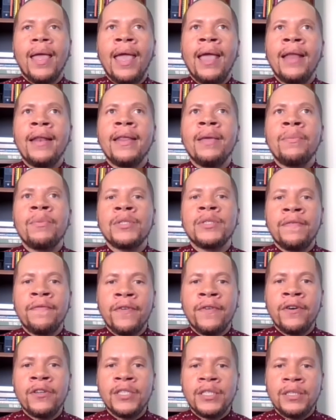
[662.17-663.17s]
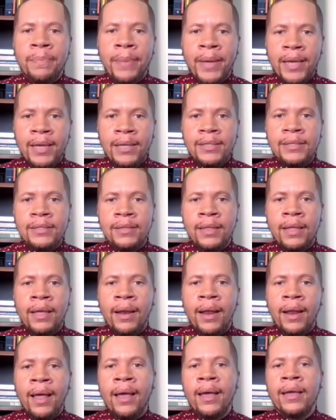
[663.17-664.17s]
and it was the first space
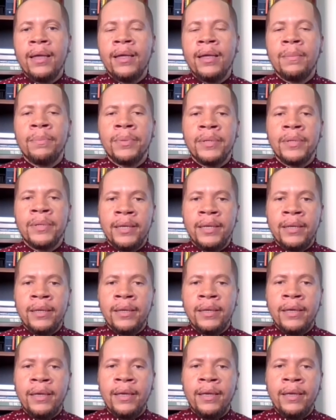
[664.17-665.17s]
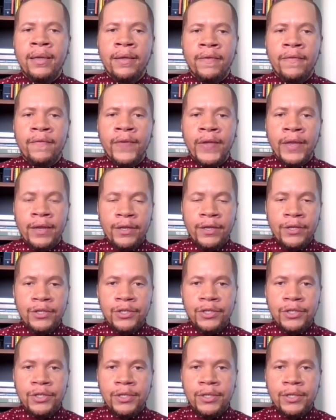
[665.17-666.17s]
that I completely finished.